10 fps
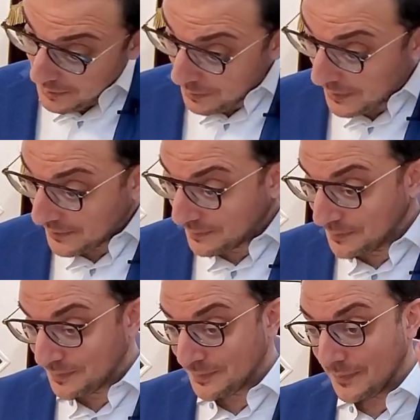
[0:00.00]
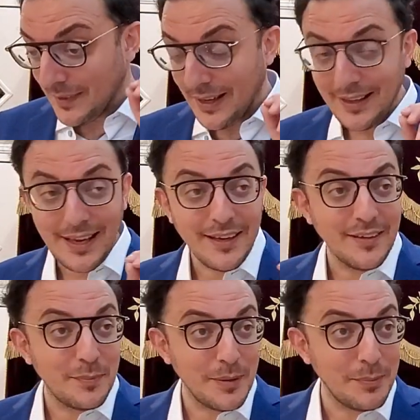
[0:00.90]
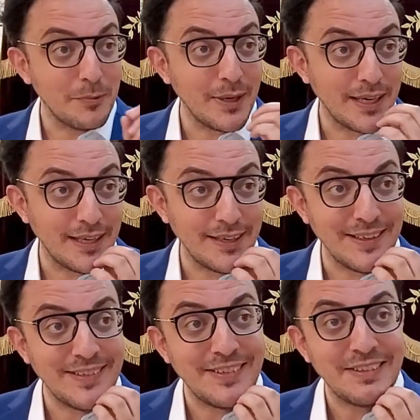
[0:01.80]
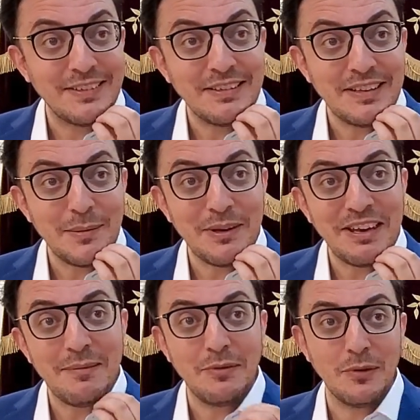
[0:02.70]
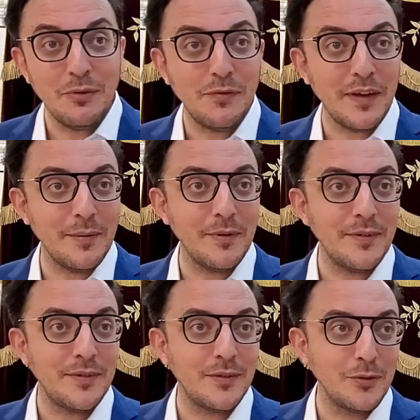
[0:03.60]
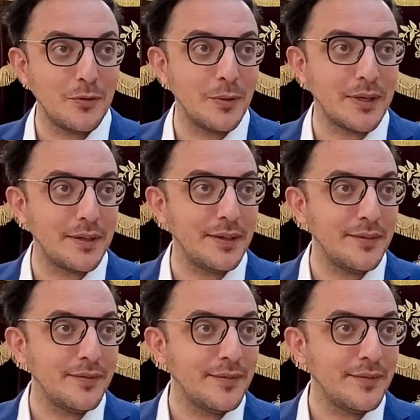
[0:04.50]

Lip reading: But a lot of these people recognize they became too famous too quickly